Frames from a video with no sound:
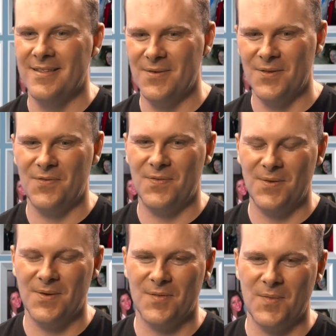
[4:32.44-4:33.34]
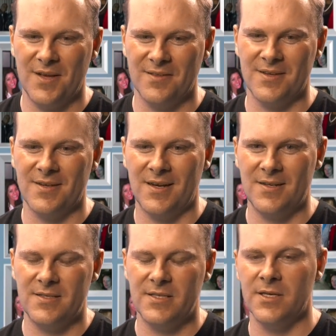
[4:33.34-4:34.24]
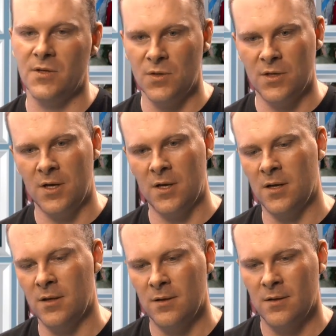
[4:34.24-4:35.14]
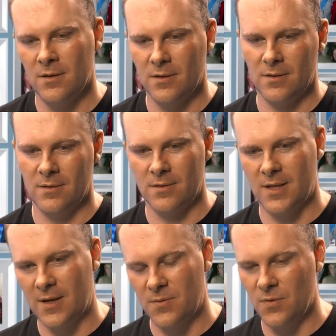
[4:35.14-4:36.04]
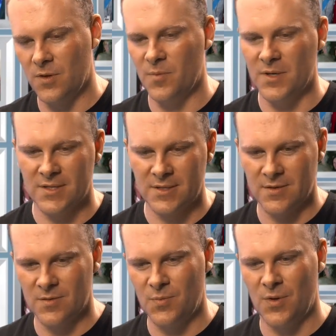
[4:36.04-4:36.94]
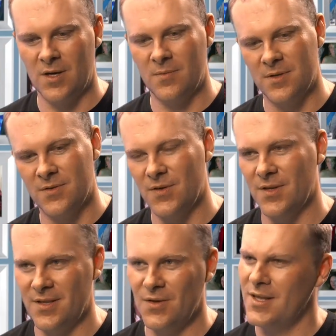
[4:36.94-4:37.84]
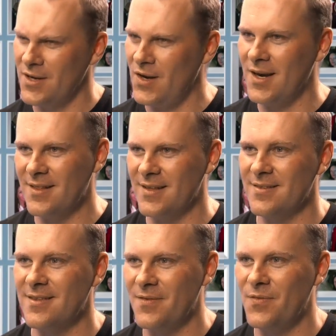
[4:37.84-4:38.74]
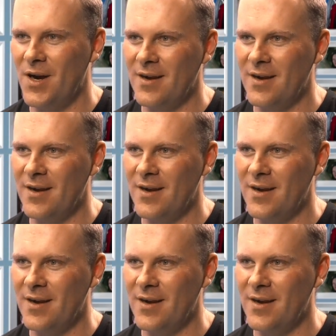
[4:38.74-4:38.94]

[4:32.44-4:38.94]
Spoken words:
that was amazing. Like seeing you there, and like with all the ministers in Parliament. So you did a lot of that stuff,